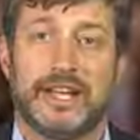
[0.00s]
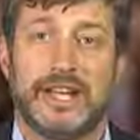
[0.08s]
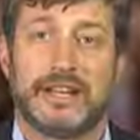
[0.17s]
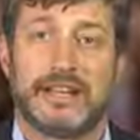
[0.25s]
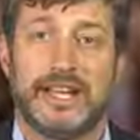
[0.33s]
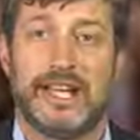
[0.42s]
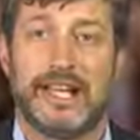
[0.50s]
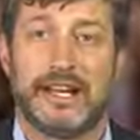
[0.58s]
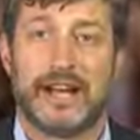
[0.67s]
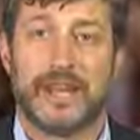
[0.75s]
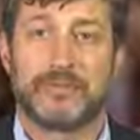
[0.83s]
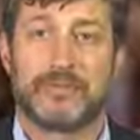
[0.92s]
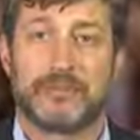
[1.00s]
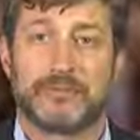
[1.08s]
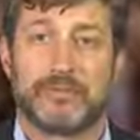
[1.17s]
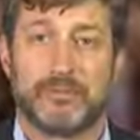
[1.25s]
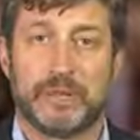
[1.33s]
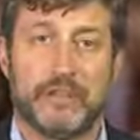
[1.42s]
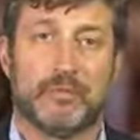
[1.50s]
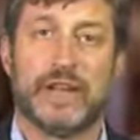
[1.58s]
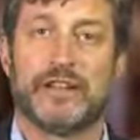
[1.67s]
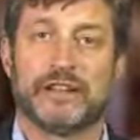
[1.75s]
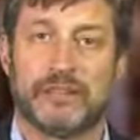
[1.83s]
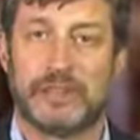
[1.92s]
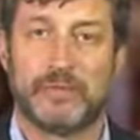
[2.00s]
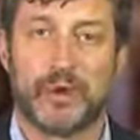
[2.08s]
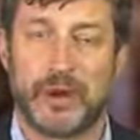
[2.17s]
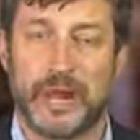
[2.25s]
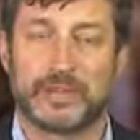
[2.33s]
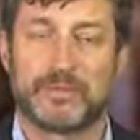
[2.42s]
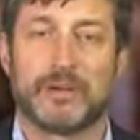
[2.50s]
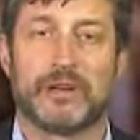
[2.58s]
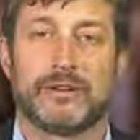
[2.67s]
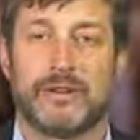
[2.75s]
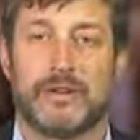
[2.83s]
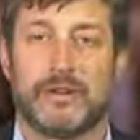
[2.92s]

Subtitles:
and seeking help from somebody relatively more expert,